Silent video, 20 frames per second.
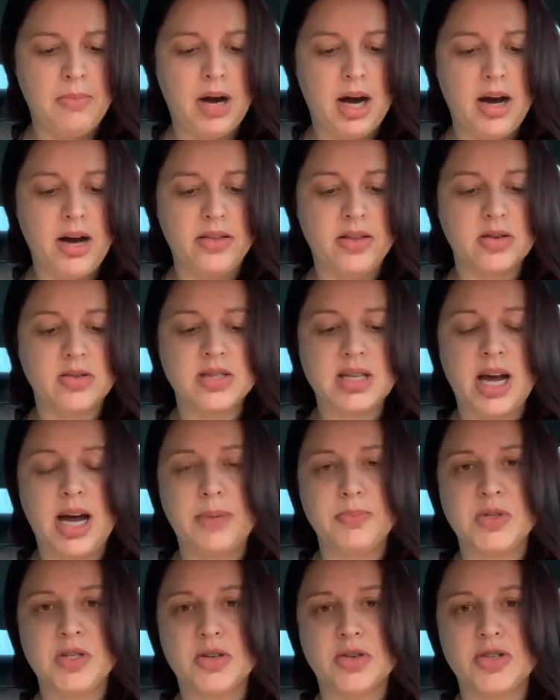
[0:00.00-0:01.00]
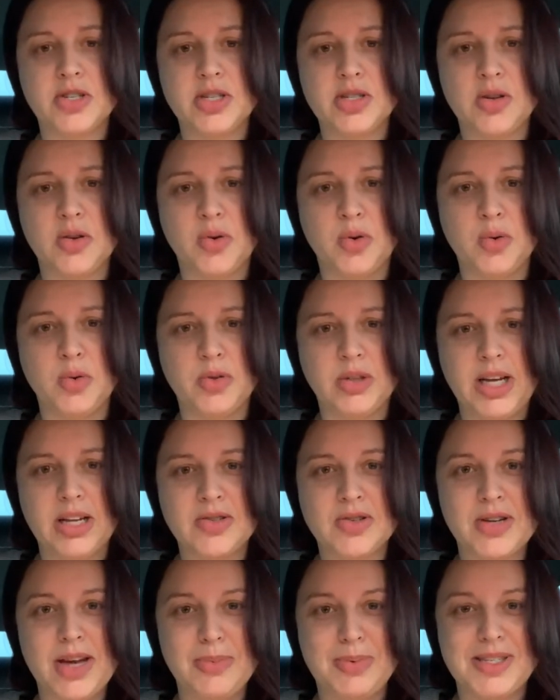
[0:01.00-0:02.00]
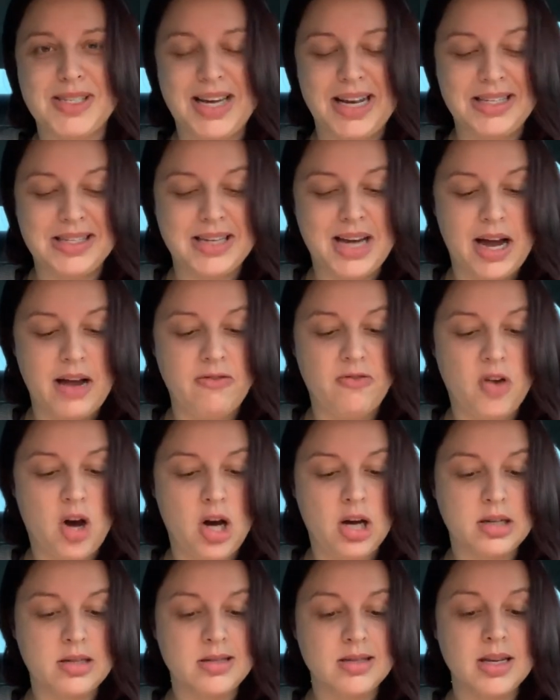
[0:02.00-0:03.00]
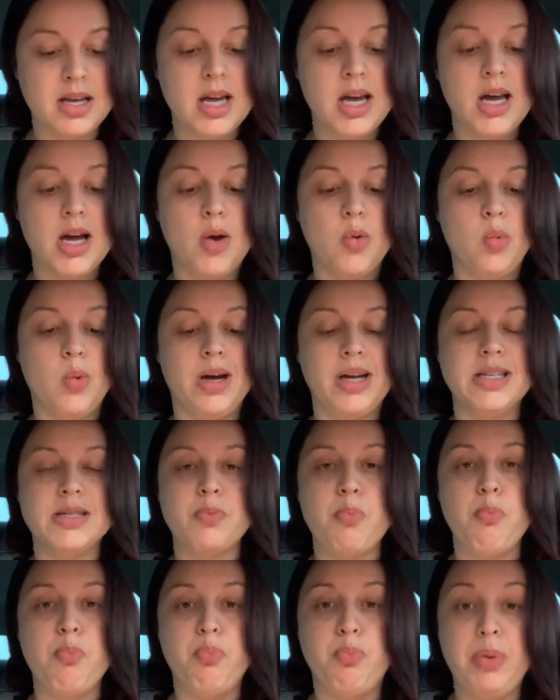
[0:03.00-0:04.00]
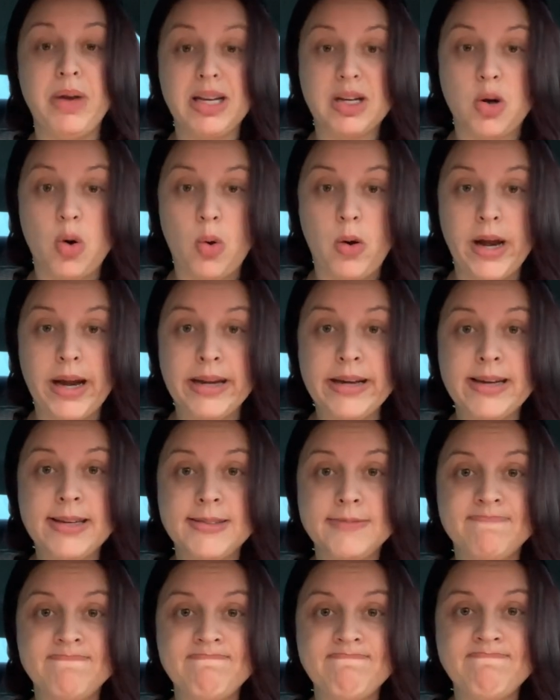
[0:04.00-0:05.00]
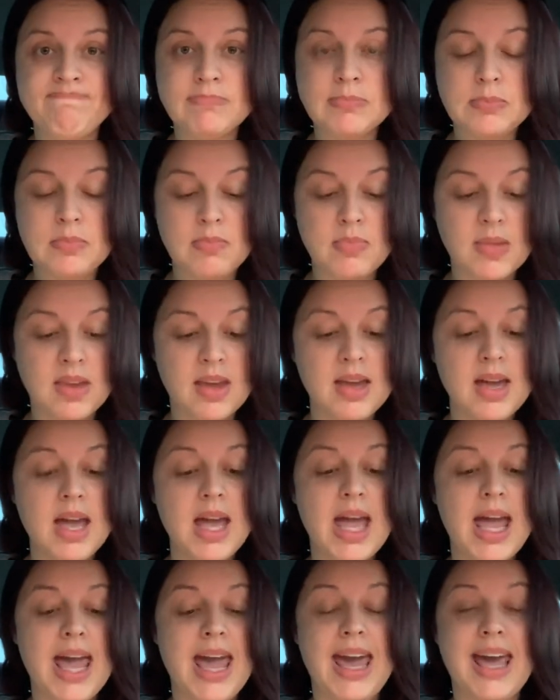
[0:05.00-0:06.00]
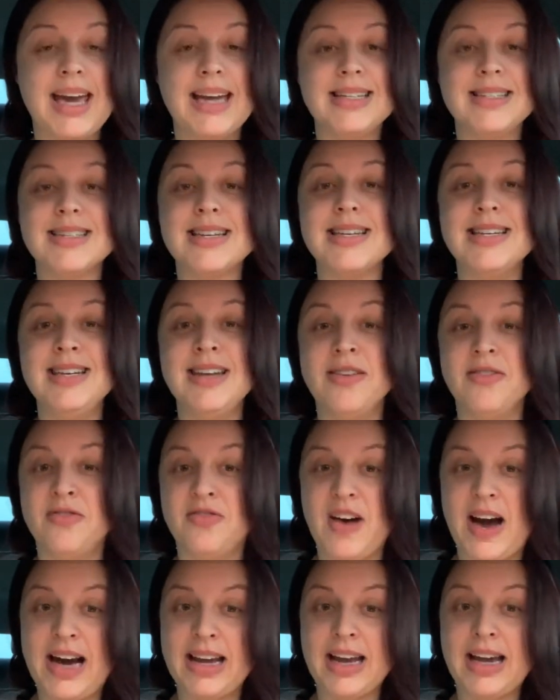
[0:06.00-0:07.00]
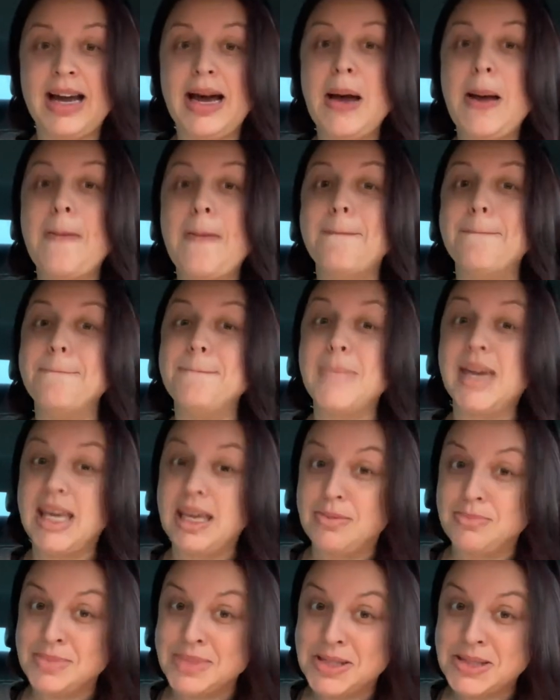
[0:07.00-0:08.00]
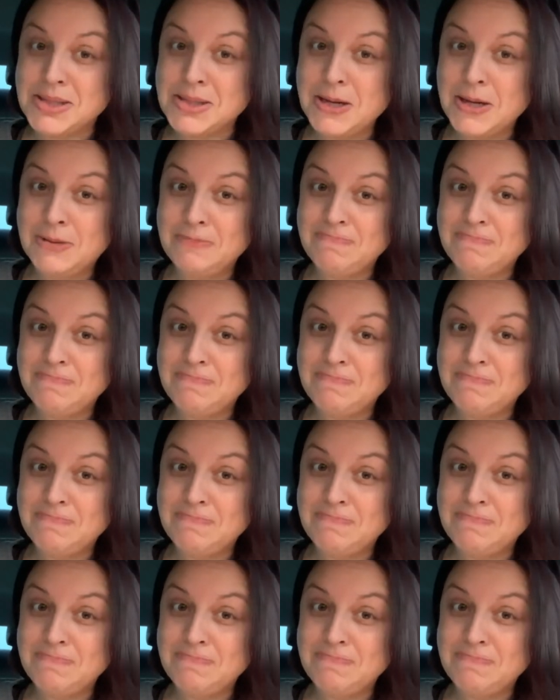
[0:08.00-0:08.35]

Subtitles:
Other top searches on Google yesterday besides Guy Fawkes was Bitcoin and Nevada memes.